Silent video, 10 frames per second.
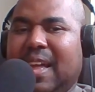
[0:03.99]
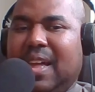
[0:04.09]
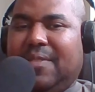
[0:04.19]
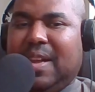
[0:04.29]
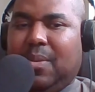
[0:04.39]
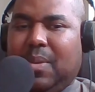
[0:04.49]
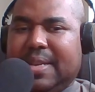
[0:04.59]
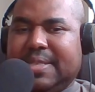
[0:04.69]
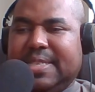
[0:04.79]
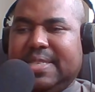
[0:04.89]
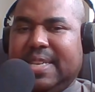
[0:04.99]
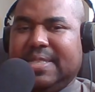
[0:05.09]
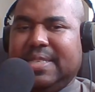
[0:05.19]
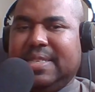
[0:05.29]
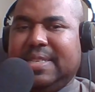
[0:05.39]
of I Watched This
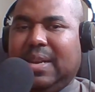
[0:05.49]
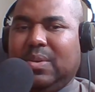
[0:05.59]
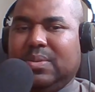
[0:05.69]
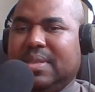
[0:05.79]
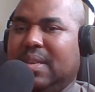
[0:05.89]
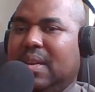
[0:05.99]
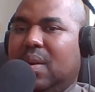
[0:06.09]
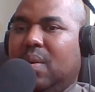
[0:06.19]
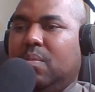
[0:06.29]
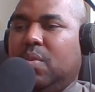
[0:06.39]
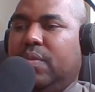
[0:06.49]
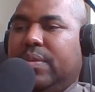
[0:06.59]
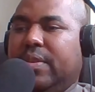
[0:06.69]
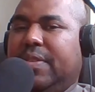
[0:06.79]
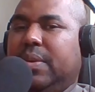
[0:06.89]
as an Adult Movie
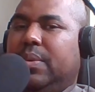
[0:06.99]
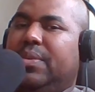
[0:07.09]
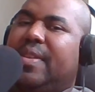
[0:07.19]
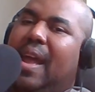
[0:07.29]
Reviews.